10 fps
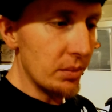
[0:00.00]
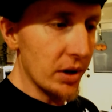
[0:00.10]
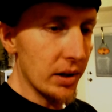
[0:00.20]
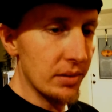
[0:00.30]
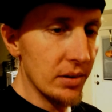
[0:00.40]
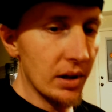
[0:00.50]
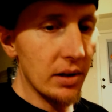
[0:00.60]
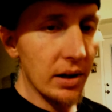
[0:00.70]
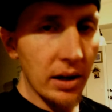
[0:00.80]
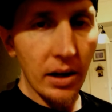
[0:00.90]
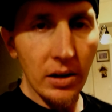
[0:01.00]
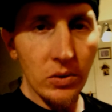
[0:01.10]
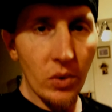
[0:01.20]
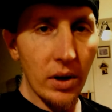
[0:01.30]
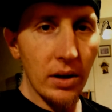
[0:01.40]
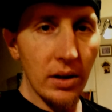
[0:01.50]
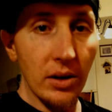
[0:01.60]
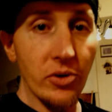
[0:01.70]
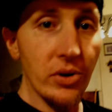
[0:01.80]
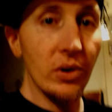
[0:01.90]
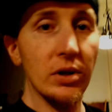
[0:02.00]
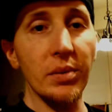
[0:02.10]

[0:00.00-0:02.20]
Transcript: but again, I just wanted to introduce